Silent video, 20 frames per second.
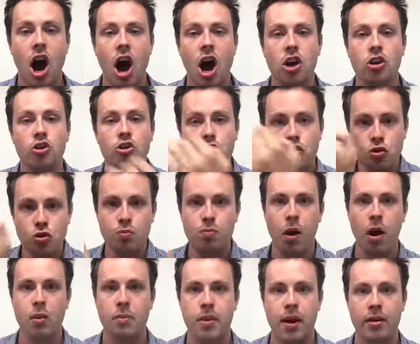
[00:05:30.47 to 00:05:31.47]
a new
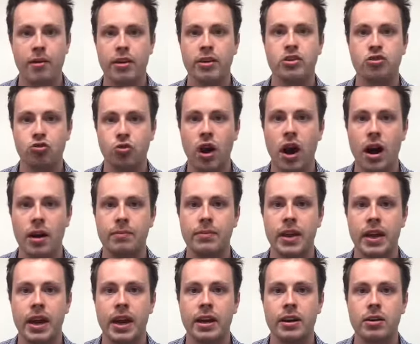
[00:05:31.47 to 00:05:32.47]
barbarian tribe
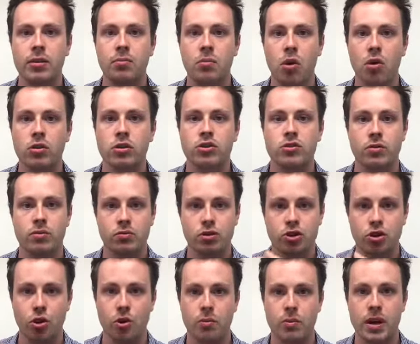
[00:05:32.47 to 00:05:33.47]
that had emerged from
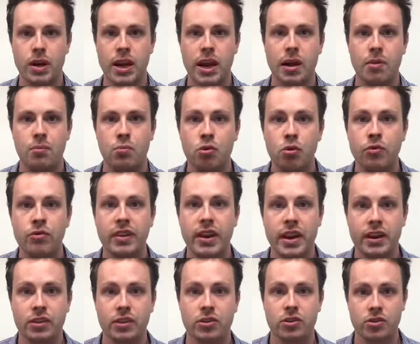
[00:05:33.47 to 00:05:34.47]
Germany and moved
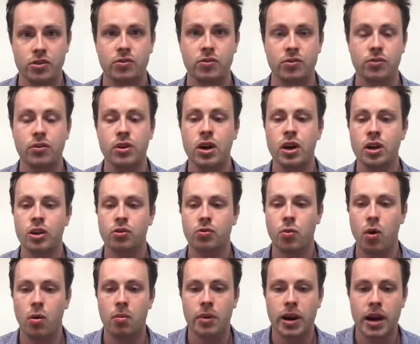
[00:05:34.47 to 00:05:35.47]
into the
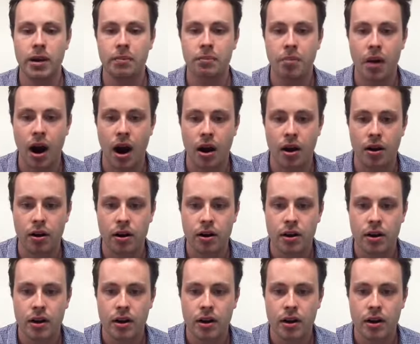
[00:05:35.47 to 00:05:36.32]
Roman Empire,